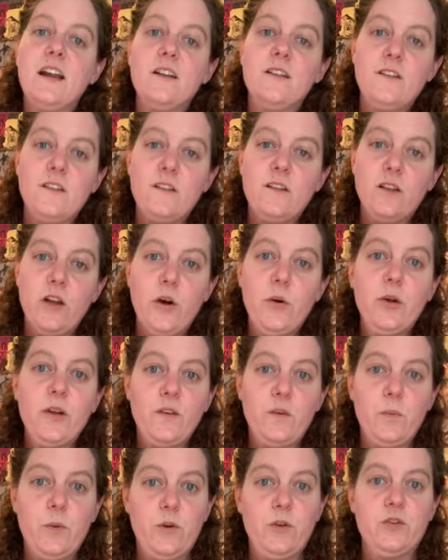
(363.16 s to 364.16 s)
a slow
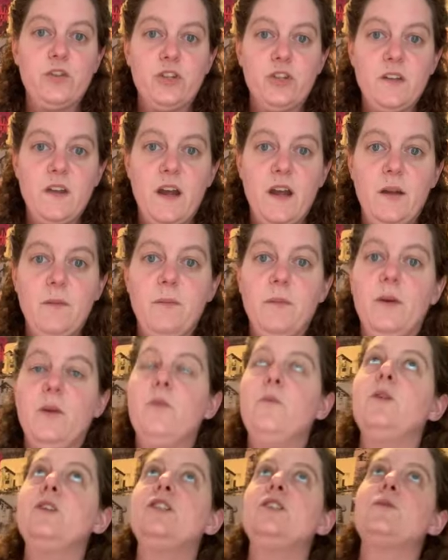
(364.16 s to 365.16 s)
exposure time,
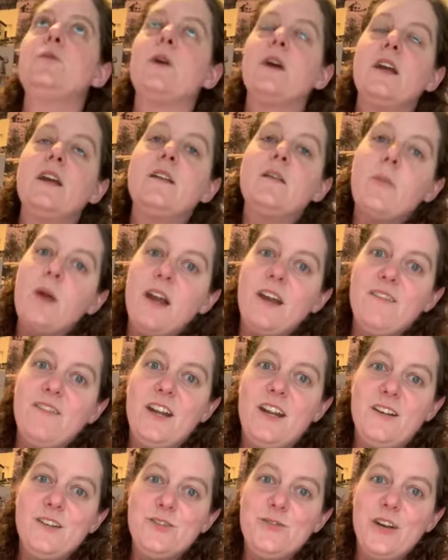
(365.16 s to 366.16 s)
which is working to my
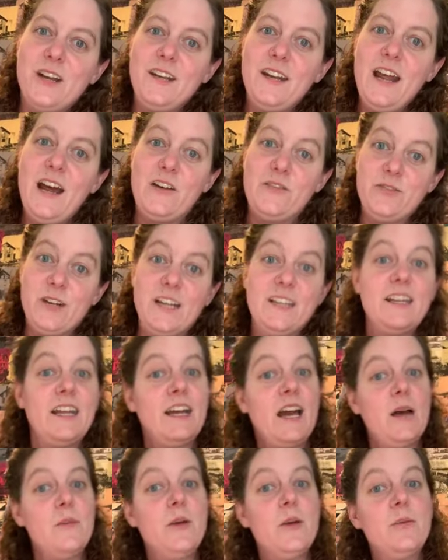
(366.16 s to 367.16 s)
advantage right now, right? Like
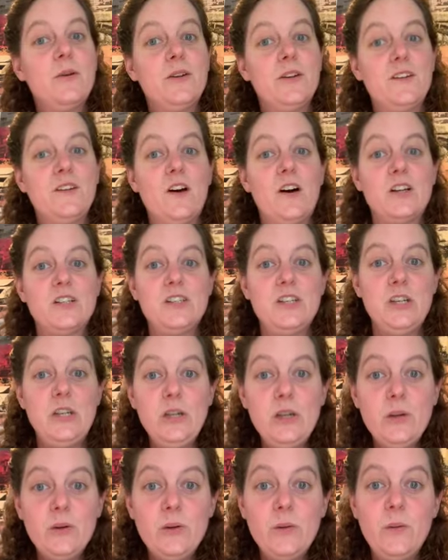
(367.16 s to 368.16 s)
I'm able to talk to
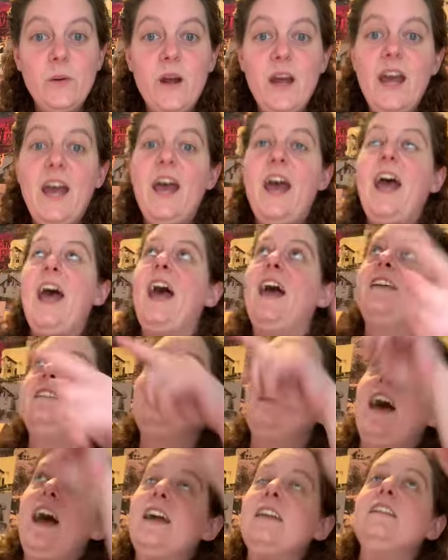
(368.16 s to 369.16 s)
you and
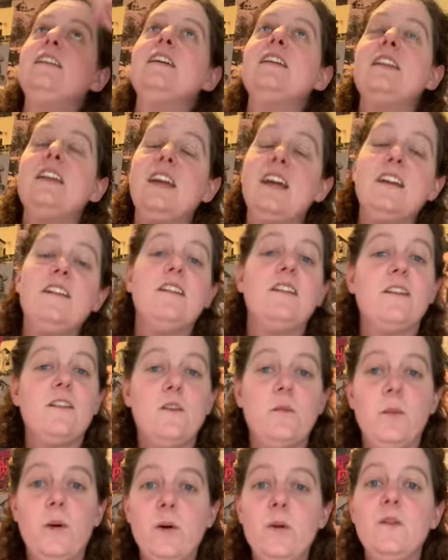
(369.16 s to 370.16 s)
technically it's
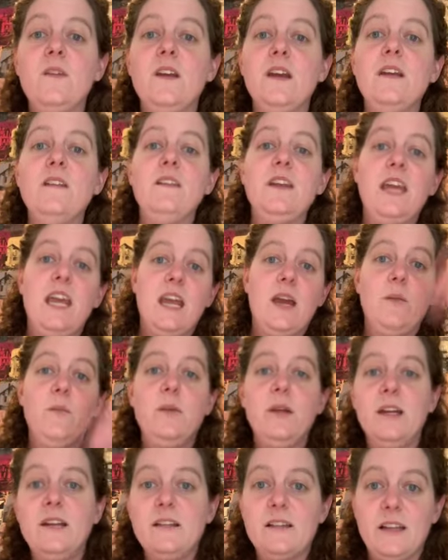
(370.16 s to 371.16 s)
exposing in the
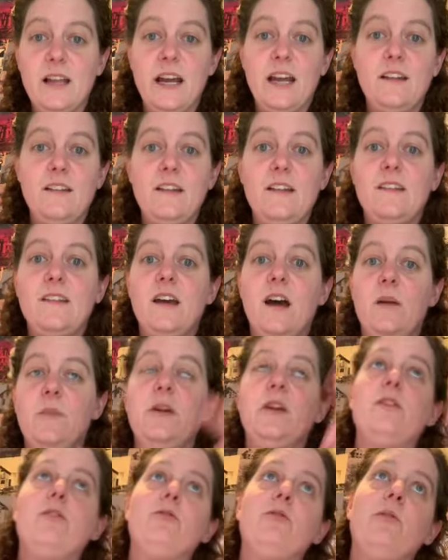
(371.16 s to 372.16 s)
ambient light that's
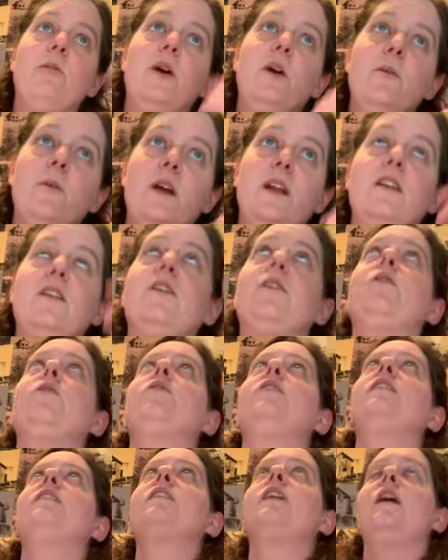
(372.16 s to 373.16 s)
coming through my window,
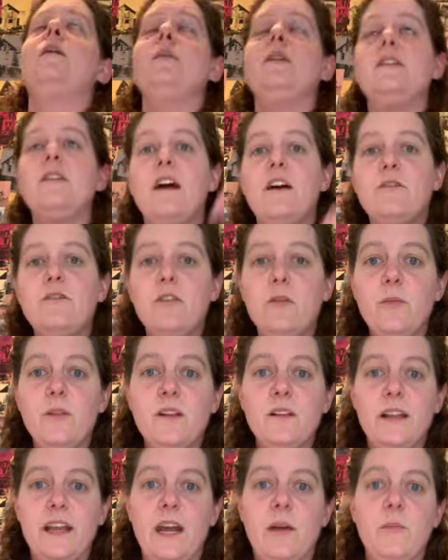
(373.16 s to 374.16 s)
that's coming down from
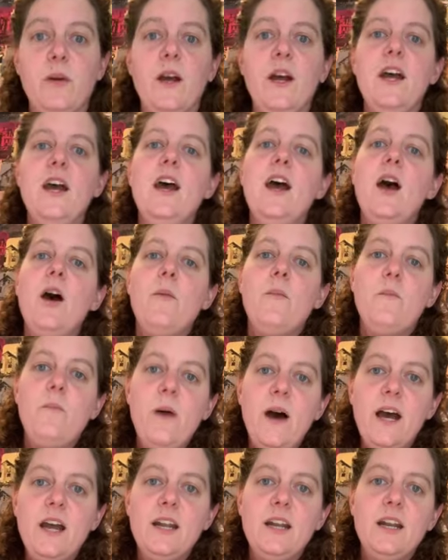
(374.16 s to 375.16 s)
the lamp,
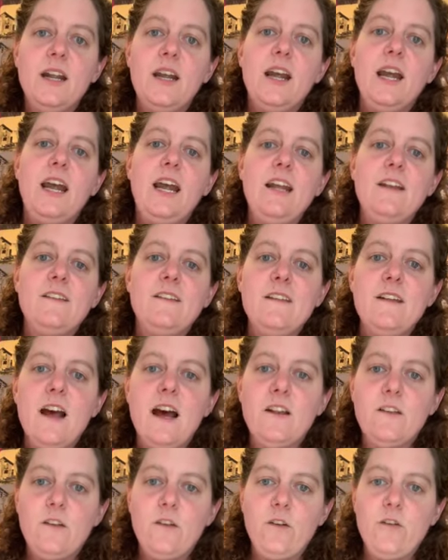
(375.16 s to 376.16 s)
but it's
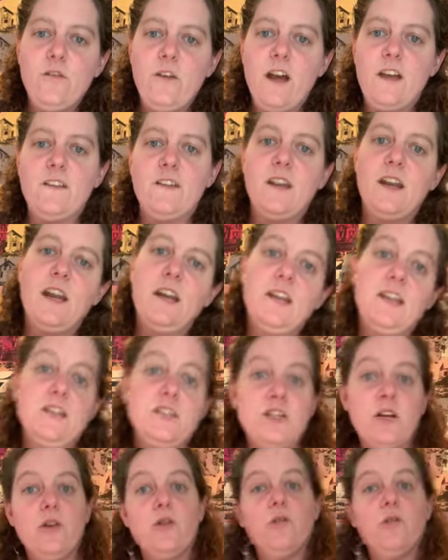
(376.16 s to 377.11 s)
not so fast that I need to